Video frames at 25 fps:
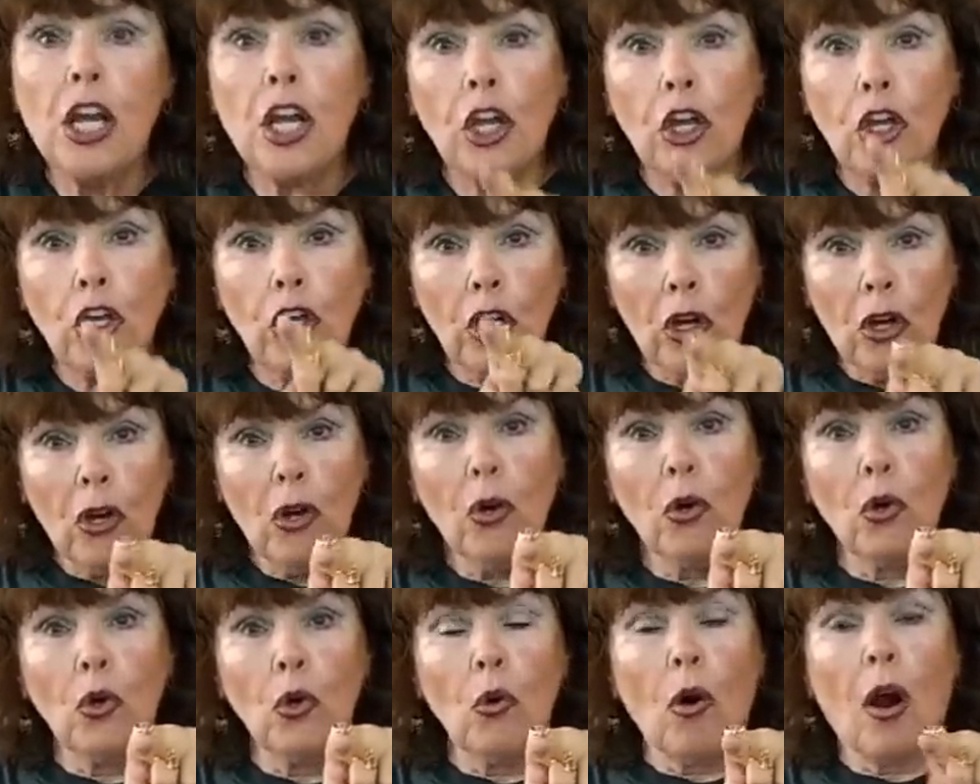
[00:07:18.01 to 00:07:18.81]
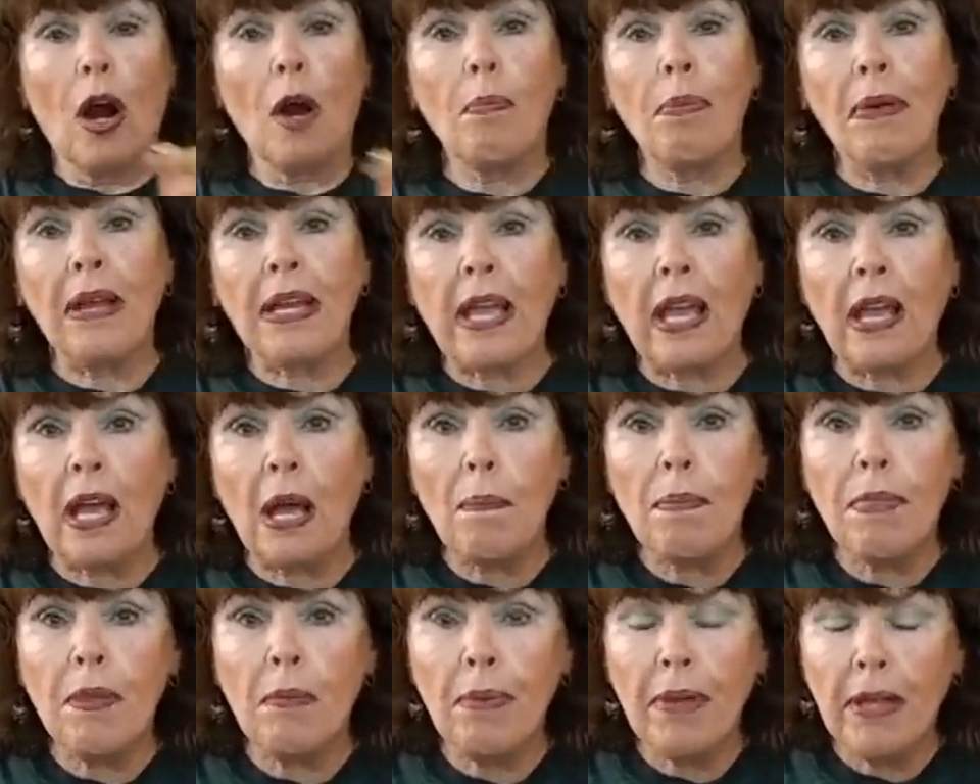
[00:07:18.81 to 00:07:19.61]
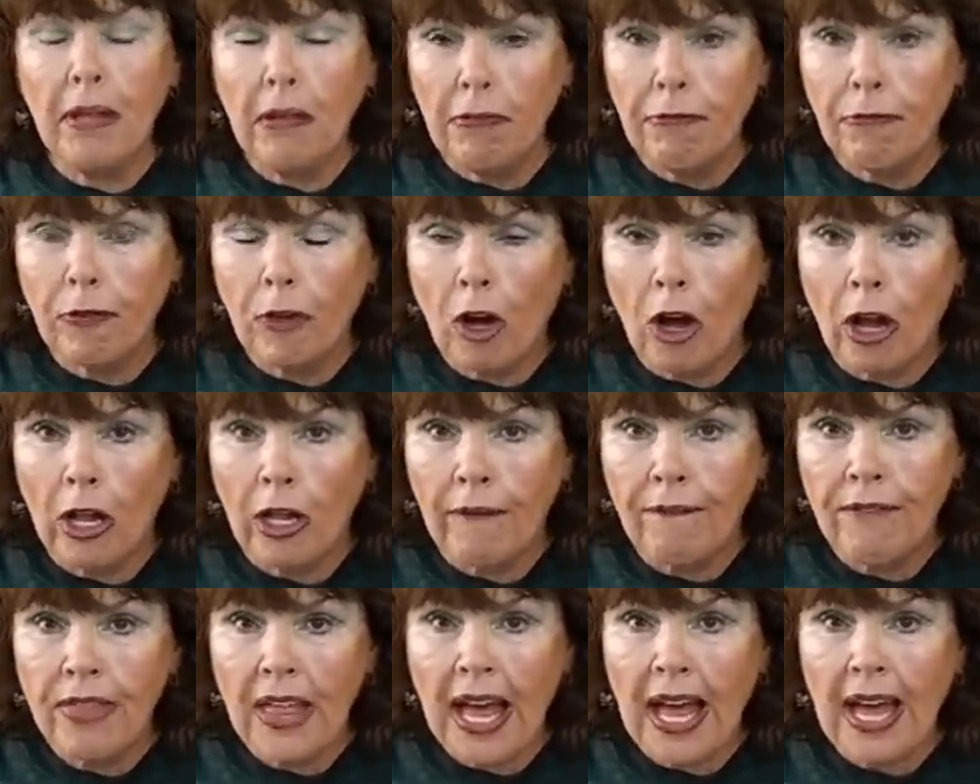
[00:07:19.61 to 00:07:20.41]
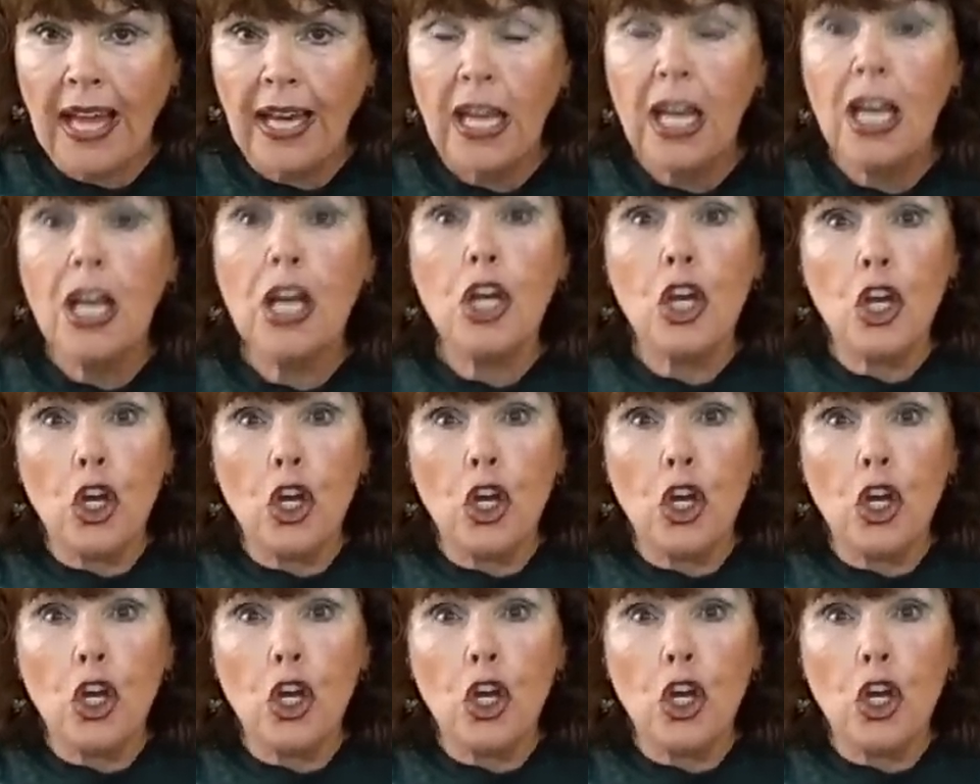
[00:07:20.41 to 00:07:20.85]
you are picking up the bill for all of that.